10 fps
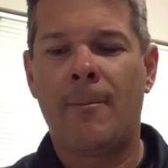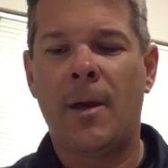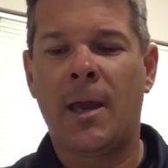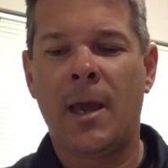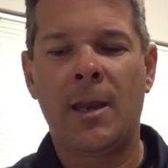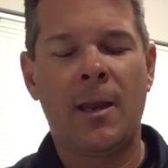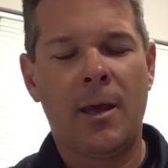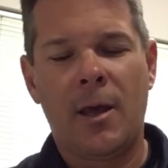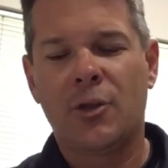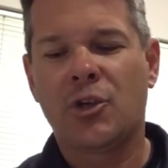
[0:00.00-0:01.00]
Again,
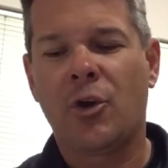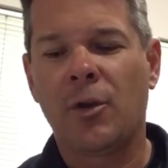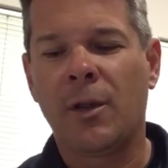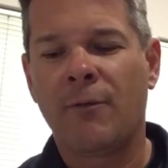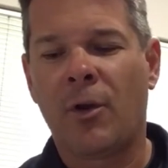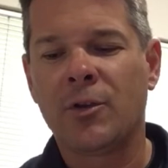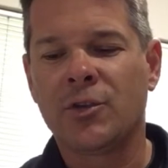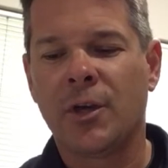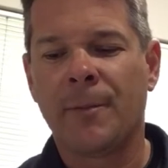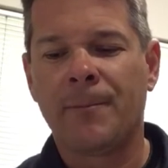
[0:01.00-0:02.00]
totally
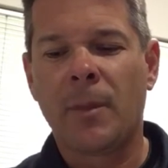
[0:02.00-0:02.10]
voluntary.